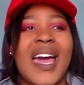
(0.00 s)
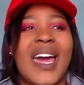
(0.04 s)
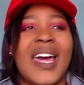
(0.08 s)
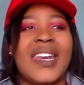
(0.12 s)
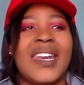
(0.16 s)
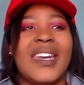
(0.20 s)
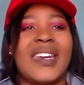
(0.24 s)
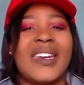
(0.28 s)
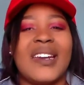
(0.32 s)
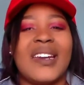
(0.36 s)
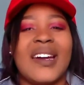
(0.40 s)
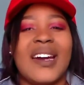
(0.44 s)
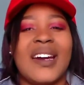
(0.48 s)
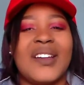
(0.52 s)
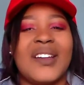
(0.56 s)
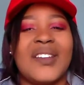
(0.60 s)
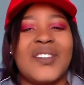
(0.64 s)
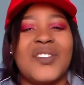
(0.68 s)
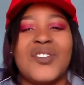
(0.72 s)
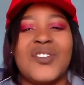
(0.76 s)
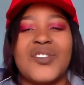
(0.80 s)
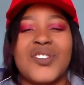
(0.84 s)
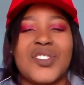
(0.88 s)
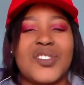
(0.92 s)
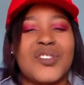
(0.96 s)
and
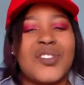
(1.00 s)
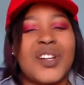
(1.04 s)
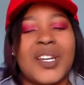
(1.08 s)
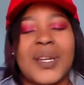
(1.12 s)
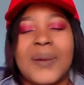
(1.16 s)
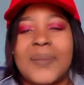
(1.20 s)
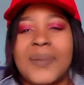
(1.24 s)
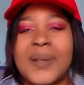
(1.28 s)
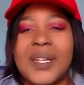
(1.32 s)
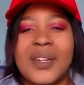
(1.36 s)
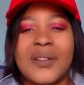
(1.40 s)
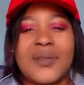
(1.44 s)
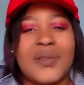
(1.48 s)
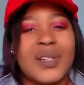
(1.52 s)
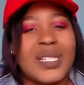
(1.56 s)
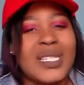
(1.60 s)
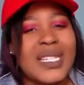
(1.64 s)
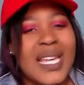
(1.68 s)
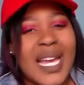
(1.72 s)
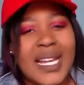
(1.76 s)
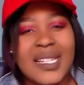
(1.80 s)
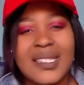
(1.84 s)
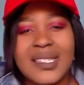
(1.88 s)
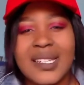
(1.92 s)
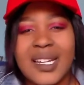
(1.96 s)
you're just gonna be
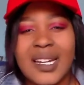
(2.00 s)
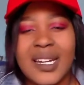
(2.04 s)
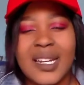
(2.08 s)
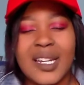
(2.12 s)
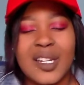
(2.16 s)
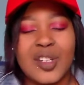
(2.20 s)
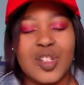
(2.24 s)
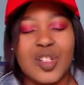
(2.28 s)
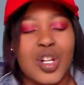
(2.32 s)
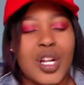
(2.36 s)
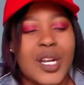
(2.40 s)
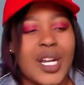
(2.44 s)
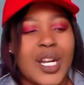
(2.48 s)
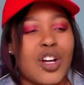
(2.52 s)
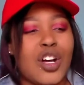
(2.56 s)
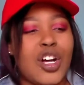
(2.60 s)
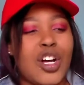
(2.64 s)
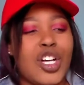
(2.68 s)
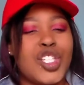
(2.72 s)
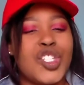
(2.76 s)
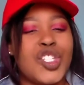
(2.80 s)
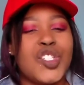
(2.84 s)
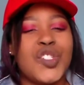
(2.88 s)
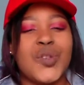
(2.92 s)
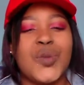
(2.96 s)
irritated. It's gonna
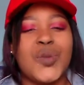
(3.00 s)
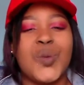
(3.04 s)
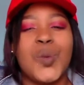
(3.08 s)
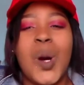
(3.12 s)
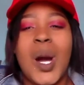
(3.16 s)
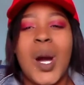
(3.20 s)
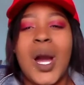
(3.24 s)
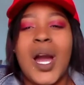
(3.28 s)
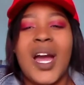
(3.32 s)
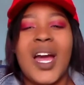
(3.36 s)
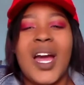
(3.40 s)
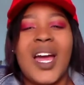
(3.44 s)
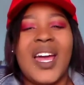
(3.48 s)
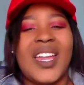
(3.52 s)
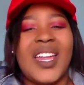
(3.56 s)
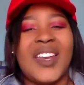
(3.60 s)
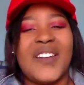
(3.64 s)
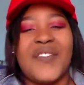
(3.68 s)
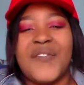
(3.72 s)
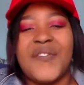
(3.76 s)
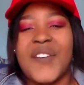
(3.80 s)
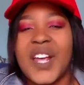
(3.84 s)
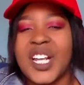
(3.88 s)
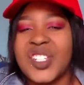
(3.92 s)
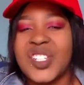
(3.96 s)
cause you
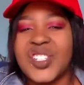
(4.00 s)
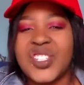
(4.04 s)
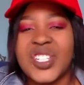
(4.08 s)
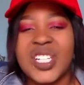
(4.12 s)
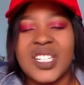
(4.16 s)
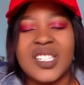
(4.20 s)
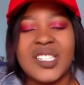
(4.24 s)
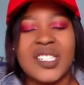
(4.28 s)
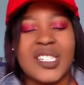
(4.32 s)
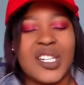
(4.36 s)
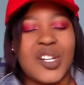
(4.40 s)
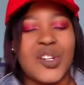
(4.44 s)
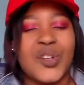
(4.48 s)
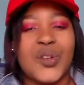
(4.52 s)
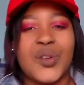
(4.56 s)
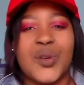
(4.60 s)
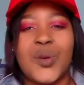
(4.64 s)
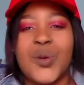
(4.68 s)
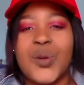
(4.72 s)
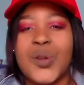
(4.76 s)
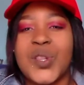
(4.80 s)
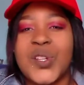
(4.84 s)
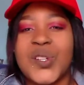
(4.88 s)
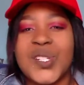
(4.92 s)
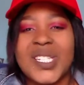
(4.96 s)
infections and
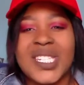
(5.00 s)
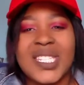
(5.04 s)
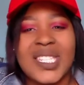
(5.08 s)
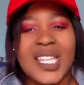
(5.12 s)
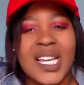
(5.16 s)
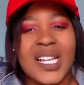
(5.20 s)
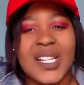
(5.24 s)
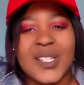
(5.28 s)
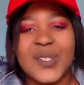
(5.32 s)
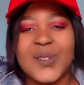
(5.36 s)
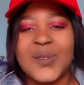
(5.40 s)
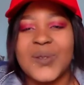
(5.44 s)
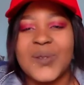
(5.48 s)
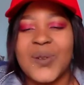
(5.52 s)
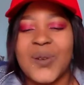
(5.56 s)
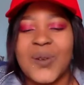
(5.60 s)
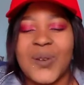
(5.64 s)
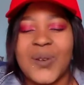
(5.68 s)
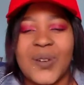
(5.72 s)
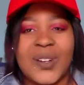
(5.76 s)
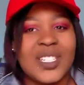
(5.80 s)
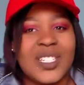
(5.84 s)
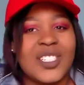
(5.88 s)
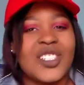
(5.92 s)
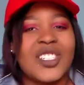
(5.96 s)
all those things.
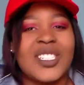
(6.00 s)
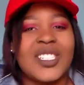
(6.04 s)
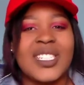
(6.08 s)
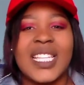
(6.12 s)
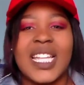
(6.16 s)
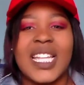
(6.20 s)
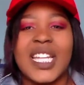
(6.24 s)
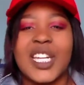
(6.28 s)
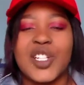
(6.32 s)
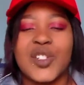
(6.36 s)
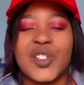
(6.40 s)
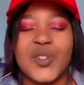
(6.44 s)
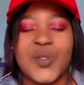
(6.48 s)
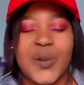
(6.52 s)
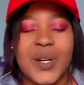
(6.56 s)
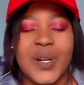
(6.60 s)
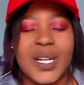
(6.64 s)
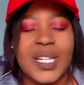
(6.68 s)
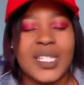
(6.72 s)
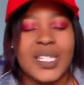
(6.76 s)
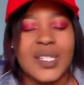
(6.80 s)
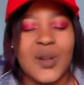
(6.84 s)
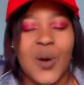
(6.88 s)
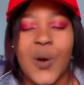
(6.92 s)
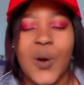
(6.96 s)
So just let it do
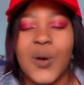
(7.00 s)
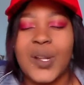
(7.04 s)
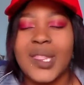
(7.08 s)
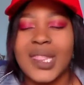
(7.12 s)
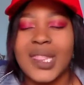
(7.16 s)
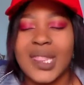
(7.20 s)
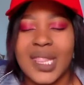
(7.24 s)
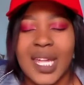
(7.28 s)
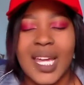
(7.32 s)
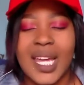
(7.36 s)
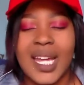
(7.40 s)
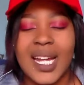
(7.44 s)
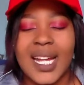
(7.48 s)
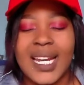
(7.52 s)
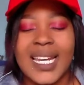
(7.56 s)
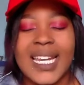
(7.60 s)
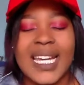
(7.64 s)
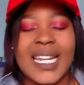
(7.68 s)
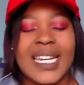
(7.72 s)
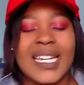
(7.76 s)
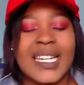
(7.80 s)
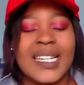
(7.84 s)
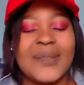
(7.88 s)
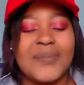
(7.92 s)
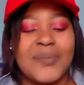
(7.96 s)
its own thing,
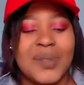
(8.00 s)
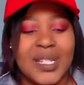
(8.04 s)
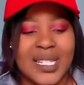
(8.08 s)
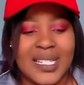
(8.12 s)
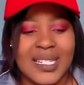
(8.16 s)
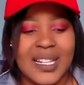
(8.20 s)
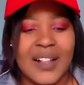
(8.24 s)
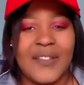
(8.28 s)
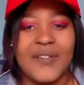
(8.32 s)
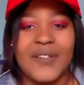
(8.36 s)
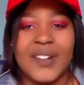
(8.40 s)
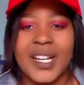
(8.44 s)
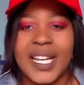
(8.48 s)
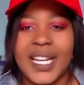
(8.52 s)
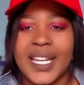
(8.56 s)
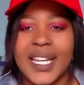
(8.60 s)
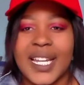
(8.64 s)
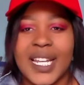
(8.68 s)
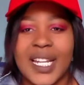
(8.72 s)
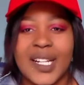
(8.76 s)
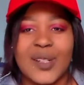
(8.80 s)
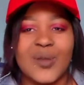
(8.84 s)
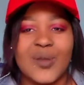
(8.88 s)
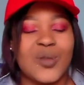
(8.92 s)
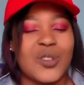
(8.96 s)
let it be
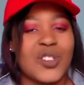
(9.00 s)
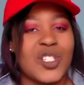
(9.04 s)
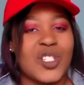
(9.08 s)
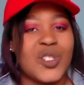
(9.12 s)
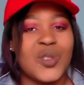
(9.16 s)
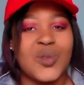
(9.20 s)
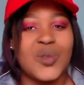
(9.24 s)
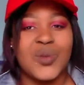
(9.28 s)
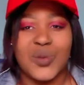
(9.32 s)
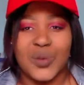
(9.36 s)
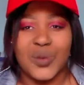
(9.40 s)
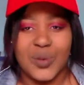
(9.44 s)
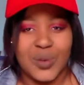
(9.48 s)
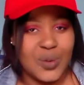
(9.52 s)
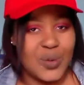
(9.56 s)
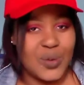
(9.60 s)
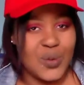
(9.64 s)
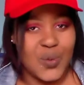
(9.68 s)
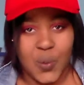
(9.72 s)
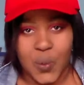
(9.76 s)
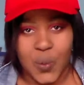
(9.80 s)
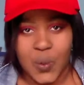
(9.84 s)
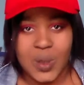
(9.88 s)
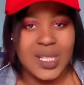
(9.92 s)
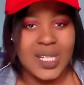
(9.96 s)
self-cleaning. So just
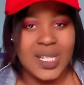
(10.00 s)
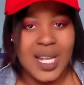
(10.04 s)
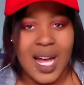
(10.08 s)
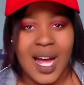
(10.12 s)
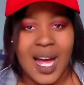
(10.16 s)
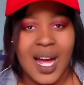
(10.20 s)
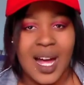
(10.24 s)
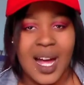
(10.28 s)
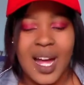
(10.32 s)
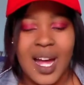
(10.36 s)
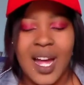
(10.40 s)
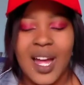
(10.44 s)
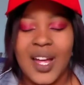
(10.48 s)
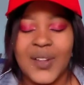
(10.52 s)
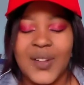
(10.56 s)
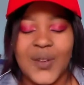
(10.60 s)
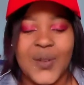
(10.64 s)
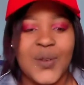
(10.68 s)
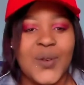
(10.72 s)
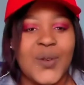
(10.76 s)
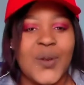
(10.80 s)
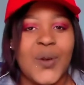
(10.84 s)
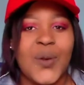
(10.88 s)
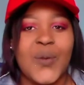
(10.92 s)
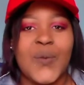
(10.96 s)
use water,
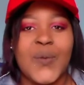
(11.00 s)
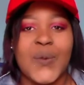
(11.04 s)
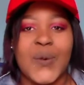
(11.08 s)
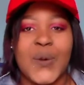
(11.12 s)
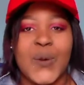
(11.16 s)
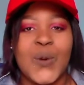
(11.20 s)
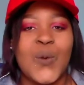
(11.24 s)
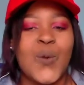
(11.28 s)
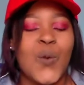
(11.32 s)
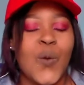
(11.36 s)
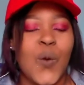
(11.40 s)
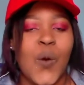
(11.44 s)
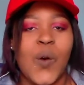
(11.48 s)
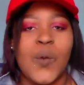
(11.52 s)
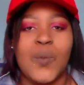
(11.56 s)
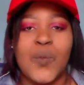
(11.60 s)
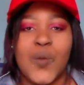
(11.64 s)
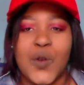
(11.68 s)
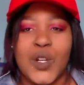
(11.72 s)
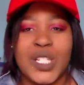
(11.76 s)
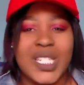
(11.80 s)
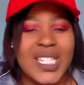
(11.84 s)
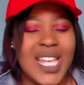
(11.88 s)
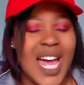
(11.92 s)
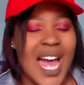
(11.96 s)
you know, lukewarm
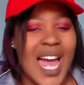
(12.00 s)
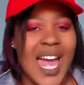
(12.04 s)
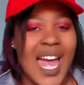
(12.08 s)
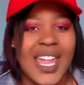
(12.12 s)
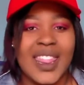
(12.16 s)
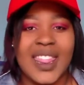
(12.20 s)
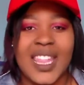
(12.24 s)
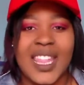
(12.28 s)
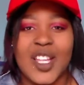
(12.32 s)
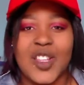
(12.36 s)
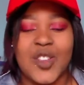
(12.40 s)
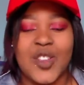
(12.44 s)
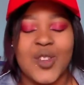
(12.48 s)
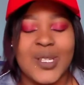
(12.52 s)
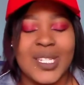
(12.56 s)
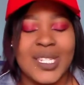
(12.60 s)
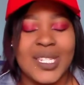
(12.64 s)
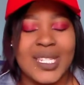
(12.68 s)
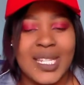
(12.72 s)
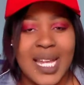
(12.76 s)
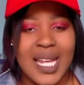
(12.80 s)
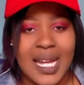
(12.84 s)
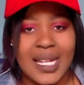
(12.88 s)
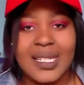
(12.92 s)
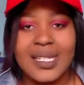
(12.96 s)
water, and then you
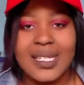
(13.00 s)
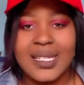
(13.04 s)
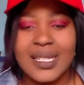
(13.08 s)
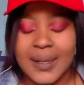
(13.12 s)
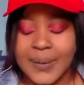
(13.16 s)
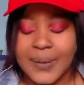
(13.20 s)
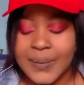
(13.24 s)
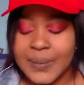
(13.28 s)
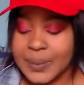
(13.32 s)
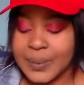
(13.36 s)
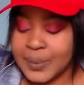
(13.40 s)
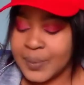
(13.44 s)
set.